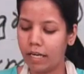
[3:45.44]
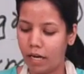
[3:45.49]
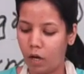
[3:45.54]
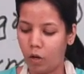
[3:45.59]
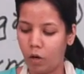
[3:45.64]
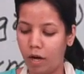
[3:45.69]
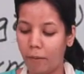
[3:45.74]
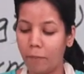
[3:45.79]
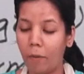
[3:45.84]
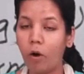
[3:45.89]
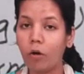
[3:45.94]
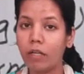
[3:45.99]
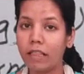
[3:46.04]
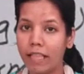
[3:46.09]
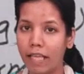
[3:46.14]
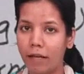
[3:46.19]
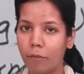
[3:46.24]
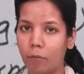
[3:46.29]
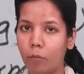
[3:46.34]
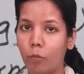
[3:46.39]
Now among
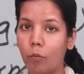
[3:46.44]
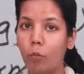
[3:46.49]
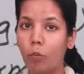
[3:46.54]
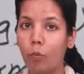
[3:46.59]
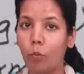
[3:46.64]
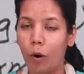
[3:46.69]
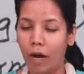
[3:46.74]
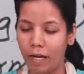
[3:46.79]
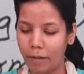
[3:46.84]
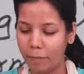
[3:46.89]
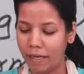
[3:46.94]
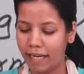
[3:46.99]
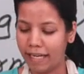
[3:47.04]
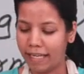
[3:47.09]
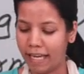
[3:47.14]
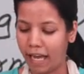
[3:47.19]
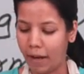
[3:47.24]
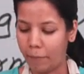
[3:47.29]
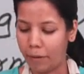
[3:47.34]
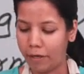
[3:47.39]
them one
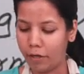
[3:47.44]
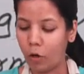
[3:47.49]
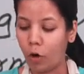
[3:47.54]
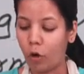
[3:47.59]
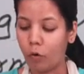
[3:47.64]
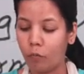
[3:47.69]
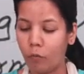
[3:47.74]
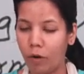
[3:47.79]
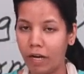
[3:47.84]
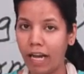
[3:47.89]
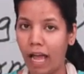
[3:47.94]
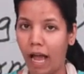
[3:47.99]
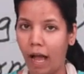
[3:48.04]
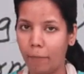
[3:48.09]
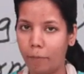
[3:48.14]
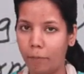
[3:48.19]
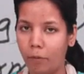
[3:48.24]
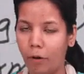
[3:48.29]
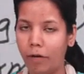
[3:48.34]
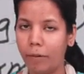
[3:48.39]
male gamete or one
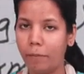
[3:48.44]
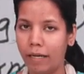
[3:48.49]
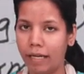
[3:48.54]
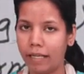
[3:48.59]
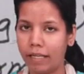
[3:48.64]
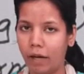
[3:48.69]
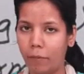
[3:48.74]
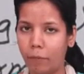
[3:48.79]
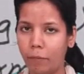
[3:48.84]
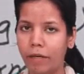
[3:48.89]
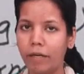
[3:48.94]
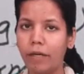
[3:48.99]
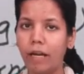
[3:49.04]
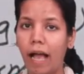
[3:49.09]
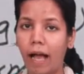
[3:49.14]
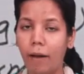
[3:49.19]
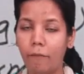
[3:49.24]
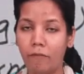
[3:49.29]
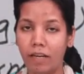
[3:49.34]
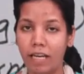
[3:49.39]
haploid male gamete
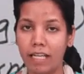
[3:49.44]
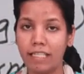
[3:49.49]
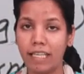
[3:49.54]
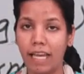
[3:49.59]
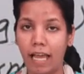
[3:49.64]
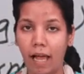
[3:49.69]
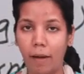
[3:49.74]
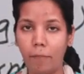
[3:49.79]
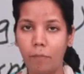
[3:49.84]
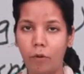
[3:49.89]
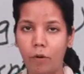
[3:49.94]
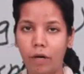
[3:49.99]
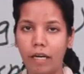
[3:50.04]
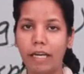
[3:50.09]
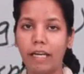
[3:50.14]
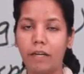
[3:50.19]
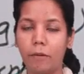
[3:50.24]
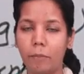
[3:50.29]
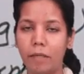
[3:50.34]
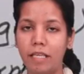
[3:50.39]
when I say
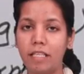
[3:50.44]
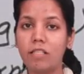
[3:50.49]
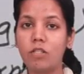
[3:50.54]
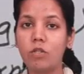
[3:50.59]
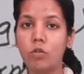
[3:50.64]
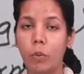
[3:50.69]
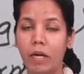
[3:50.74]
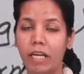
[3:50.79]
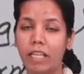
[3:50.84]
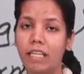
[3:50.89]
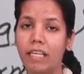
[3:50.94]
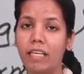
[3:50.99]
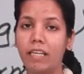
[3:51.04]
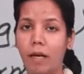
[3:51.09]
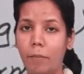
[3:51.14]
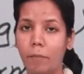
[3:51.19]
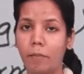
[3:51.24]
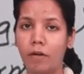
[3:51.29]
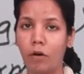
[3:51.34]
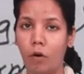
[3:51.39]
haploid it means 23
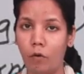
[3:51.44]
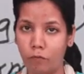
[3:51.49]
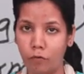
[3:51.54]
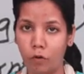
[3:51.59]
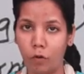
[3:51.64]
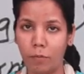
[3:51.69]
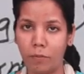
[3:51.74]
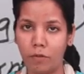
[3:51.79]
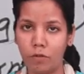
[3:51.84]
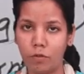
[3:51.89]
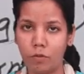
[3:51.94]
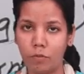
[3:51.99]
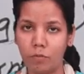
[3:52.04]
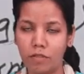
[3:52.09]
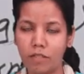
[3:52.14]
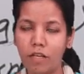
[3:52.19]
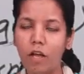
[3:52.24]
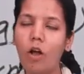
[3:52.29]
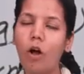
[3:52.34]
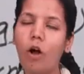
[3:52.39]
number of
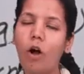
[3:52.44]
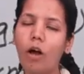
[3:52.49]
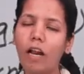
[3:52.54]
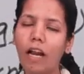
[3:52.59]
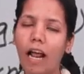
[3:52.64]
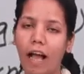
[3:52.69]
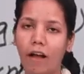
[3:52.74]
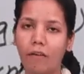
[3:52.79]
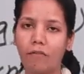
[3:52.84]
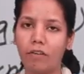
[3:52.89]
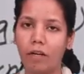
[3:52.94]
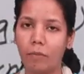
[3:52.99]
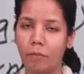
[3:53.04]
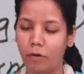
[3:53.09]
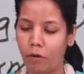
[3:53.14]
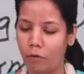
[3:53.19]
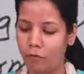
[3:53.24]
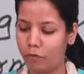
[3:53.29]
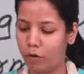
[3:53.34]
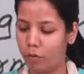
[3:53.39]
chromosomes or half
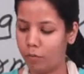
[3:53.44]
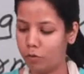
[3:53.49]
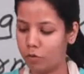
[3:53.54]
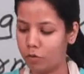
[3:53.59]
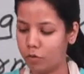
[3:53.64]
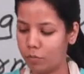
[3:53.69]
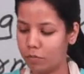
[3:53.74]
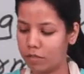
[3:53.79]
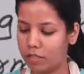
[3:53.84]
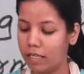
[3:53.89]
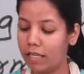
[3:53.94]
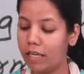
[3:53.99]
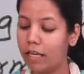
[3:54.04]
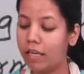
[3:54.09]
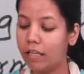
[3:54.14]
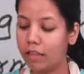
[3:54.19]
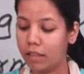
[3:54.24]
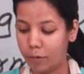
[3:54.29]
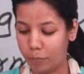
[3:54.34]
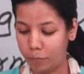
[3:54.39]
number of chromosomes.
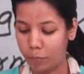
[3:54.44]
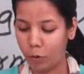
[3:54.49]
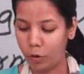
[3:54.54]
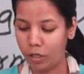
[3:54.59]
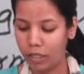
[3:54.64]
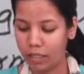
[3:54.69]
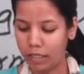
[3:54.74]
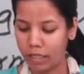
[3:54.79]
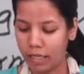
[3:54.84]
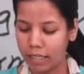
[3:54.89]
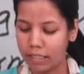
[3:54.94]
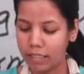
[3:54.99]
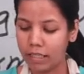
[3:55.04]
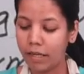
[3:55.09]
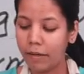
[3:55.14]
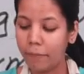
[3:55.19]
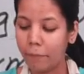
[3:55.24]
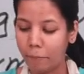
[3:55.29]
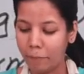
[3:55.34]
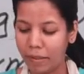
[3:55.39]
The pollen grain
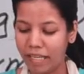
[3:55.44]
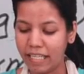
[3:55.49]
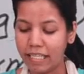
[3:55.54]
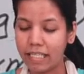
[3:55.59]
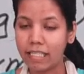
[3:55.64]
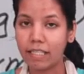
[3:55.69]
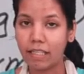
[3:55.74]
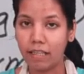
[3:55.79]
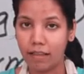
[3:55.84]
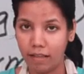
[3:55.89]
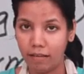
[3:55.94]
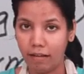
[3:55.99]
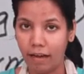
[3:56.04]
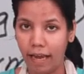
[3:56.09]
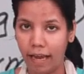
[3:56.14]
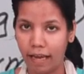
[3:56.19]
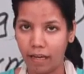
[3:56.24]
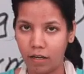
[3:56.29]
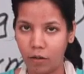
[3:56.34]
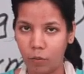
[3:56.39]
meets the
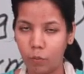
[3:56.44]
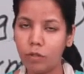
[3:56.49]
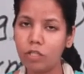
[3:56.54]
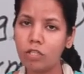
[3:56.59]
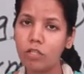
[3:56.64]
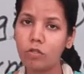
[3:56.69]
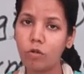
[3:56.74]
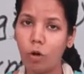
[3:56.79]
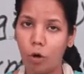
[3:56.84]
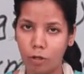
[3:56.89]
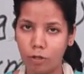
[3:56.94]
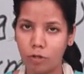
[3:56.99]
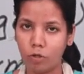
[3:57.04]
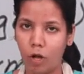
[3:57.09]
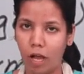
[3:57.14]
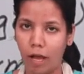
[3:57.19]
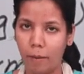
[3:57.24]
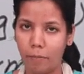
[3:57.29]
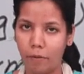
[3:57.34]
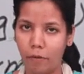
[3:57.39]
egg which is
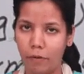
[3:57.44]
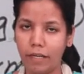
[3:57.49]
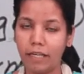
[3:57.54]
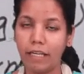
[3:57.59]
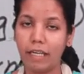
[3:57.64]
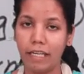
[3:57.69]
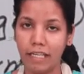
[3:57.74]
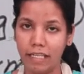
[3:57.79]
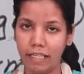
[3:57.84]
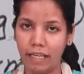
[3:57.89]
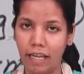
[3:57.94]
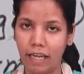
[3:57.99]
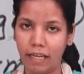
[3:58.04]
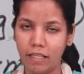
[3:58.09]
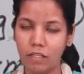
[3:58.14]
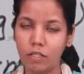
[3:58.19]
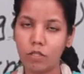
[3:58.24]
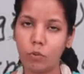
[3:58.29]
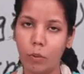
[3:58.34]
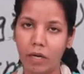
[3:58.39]
also haploid
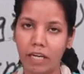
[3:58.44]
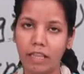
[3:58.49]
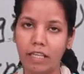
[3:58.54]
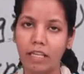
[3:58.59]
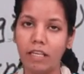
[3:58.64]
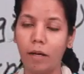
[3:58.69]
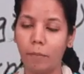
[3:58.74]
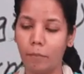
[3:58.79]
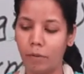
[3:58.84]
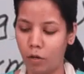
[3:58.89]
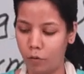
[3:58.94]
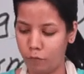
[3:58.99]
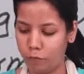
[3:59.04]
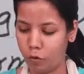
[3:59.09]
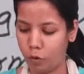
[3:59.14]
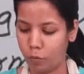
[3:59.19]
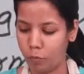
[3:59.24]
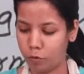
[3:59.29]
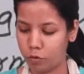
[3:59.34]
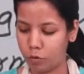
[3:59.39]
contains 23 number of
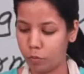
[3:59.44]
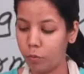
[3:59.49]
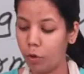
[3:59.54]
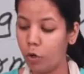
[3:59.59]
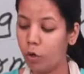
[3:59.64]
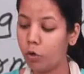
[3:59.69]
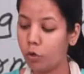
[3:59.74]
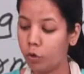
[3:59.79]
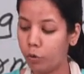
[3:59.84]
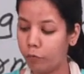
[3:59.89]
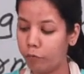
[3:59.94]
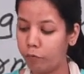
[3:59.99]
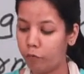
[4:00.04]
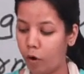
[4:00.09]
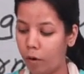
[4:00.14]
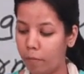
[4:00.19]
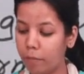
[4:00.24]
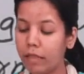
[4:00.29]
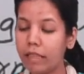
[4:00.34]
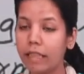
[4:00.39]
chromosomes to
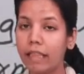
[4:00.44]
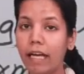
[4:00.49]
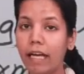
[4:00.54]
form